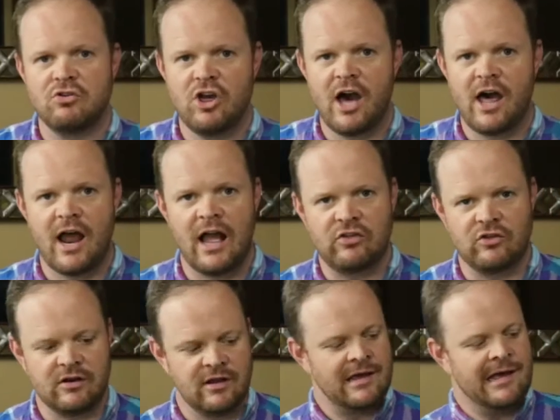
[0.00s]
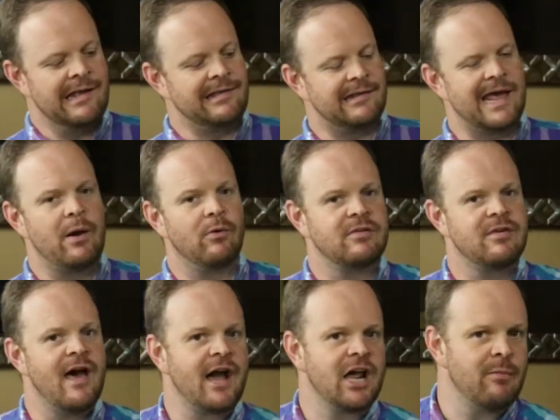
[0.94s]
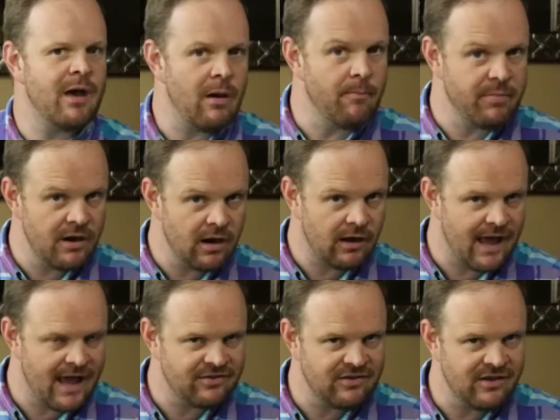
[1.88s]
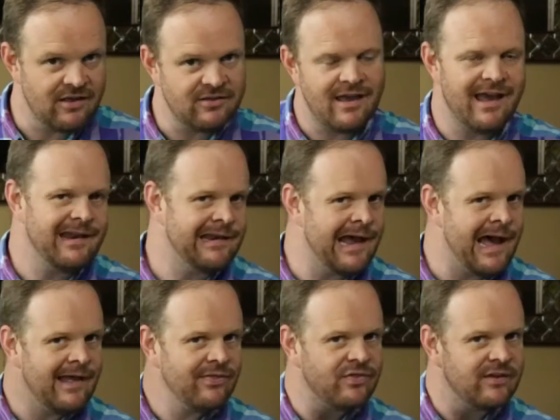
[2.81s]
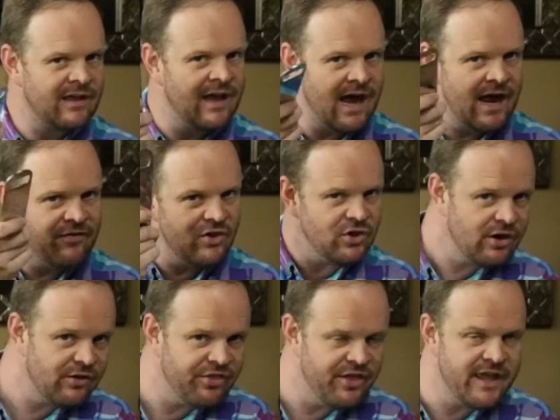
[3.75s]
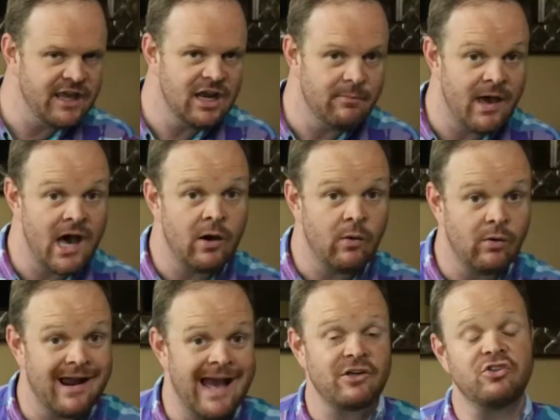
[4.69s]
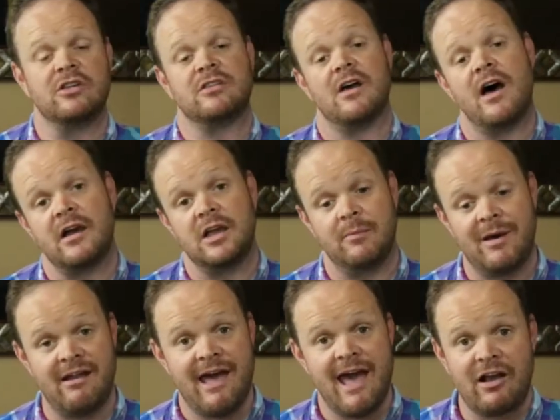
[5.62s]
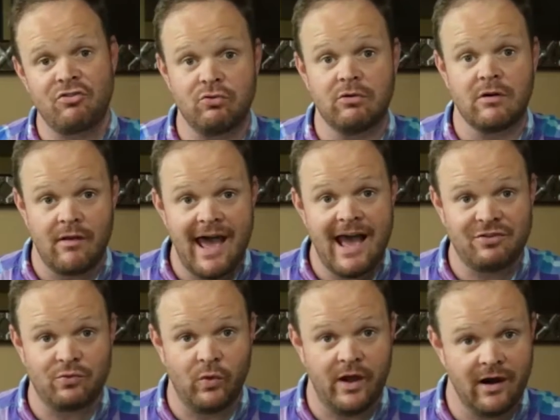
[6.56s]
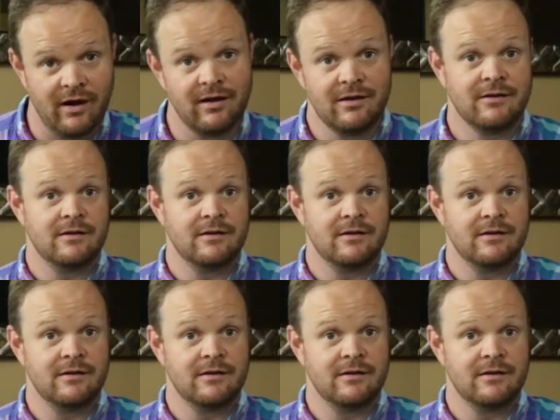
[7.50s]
John Achin. Today we're talking about beer glasses, and not the kind that you're thinking about. We're actually talking about actual glassware.